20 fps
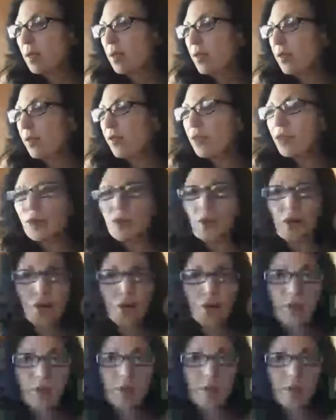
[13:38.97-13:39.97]

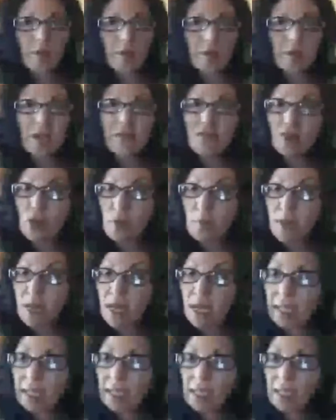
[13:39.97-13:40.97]
Third, if you don't
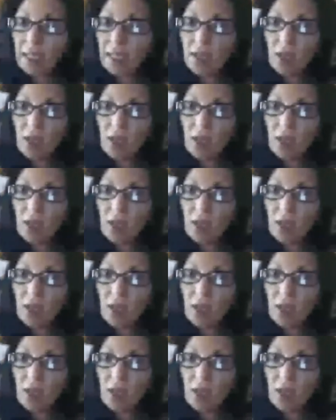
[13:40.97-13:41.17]
mind the